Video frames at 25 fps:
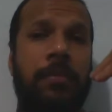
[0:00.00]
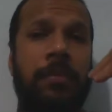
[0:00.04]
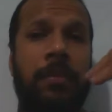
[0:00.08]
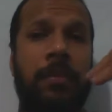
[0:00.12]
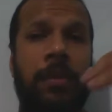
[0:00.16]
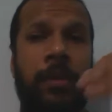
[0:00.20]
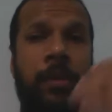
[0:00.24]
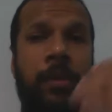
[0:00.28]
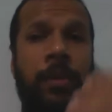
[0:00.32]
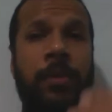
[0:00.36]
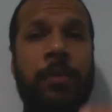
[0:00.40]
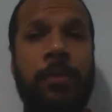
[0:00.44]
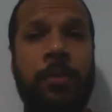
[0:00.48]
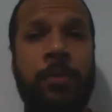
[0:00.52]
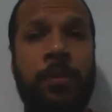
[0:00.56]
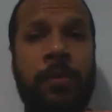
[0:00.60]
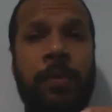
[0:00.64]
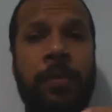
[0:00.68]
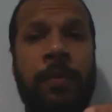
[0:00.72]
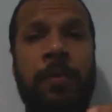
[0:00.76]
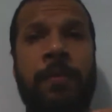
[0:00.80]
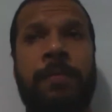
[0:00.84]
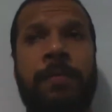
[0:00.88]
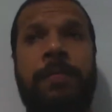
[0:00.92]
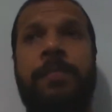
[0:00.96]

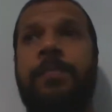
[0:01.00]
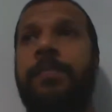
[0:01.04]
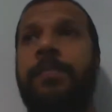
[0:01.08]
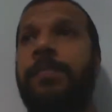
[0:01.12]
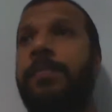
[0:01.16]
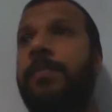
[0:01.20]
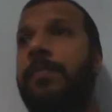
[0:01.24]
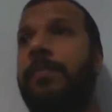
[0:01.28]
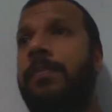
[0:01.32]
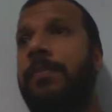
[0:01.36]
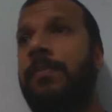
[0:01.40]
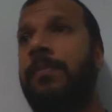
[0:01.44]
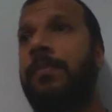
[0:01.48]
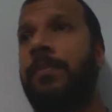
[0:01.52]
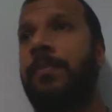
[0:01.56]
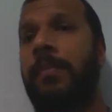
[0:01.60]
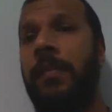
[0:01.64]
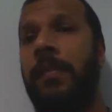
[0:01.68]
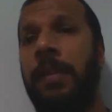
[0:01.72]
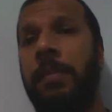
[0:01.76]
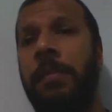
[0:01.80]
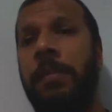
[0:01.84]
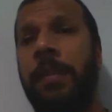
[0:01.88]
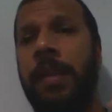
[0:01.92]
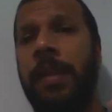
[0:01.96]
you
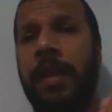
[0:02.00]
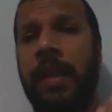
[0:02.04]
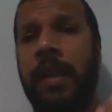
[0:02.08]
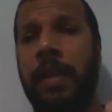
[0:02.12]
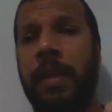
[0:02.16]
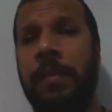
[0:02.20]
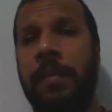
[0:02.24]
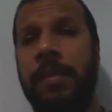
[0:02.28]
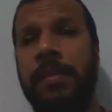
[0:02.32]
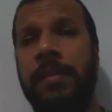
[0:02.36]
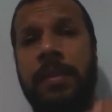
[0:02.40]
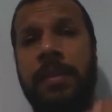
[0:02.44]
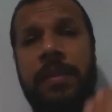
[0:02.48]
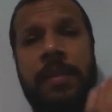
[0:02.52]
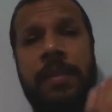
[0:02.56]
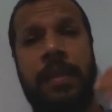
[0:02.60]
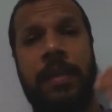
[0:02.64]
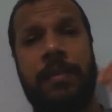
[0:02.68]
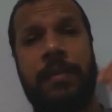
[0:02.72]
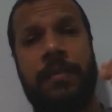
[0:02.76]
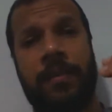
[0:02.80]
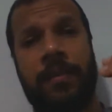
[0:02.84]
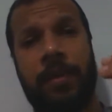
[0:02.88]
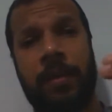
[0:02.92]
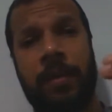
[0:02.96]
being able to
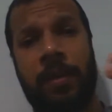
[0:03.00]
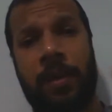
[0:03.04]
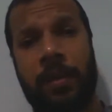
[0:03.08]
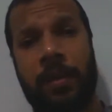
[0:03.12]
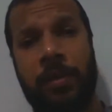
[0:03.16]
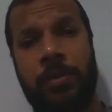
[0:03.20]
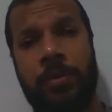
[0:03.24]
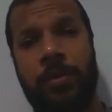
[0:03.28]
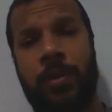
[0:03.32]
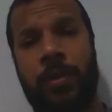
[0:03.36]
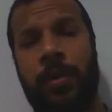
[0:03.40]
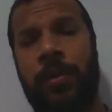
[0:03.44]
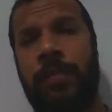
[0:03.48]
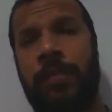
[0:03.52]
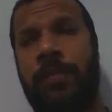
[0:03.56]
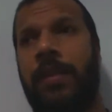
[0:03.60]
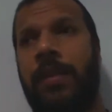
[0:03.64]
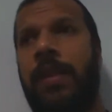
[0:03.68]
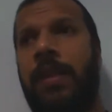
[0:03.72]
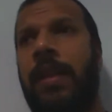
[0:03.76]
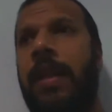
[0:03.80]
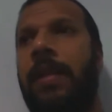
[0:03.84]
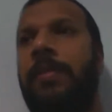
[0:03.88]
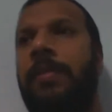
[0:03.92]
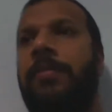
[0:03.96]
take full control of your
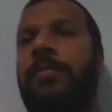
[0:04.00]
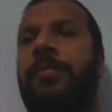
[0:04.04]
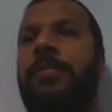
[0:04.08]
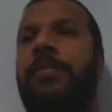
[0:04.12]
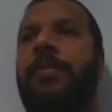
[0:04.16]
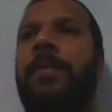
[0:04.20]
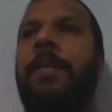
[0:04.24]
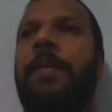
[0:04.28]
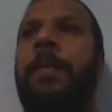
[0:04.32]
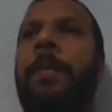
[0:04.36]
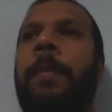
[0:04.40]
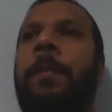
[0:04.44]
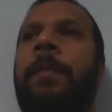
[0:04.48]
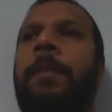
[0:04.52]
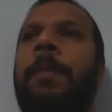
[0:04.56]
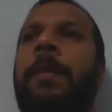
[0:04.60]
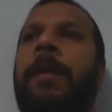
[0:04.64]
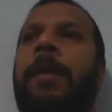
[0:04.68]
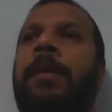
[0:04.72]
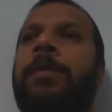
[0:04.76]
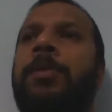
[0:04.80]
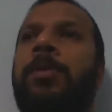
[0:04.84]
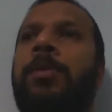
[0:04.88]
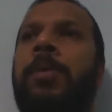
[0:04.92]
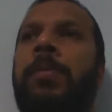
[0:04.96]
life.
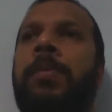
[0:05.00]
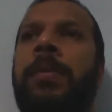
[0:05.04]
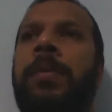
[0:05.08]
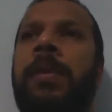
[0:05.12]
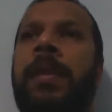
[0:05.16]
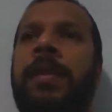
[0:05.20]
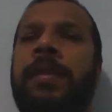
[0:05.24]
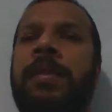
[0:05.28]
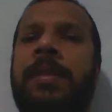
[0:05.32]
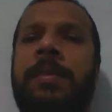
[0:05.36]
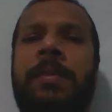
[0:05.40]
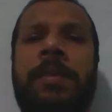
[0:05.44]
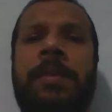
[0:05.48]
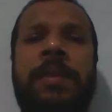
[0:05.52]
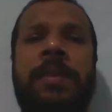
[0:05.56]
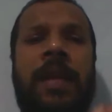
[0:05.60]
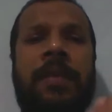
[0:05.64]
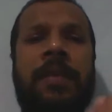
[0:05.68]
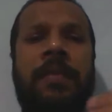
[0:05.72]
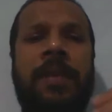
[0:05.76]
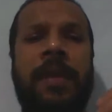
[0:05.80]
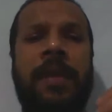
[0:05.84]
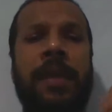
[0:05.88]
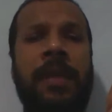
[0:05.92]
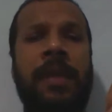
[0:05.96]
Entrepreneurship is
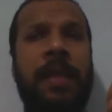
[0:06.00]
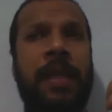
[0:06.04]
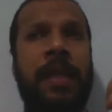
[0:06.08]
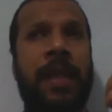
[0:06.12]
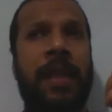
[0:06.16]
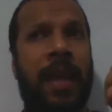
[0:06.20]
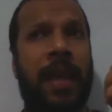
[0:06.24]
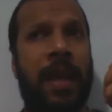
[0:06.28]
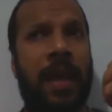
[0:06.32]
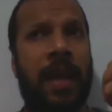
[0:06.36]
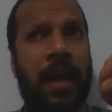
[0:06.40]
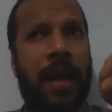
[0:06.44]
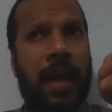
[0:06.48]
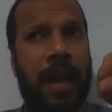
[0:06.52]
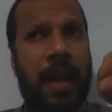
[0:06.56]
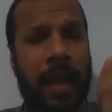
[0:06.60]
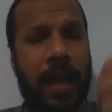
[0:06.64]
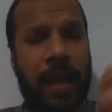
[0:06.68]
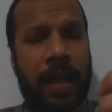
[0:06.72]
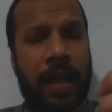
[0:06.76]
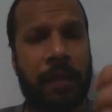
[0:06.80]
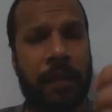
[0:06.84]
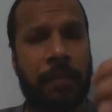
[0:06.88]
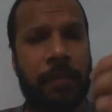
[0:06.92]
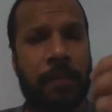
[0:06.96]
having a
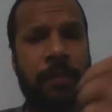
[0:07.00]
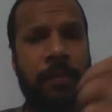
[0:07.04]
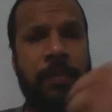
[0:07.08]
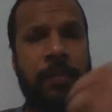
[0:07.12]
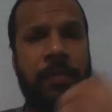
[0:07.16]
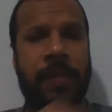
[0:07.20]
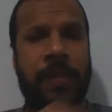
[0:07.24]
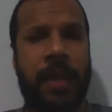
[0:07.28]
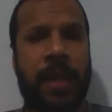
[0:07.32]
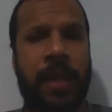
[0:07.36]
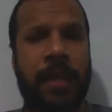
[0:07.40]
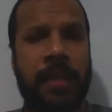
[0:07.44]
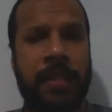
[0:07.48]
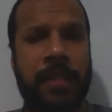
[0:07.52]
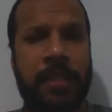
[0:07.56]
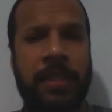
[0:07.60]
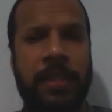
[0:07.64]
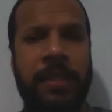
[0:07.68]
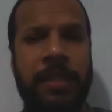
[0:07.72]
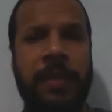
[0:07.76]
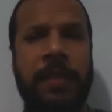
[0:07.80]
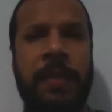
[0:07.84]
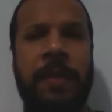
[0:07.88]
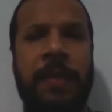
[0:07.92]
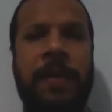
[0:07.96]
high amount of
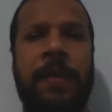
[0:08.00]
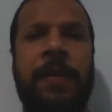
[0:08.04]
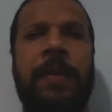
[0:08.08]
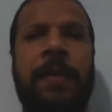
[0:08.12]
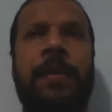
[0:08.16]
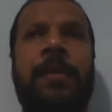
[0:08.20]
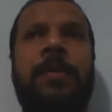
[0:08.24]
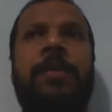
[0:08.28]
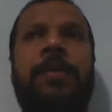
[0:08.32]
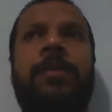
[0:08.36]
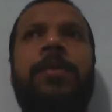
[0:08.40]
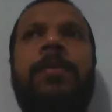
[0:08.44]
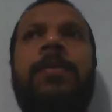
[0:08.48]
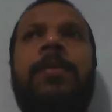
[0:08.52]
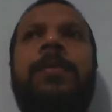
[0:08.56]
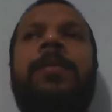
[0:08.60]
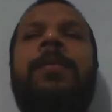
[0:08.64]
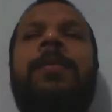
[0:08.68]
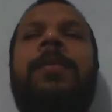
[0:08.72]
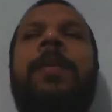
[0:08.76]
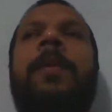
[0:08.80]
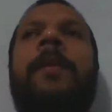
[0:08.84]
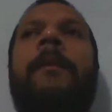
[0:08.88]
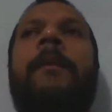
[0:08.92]
energy to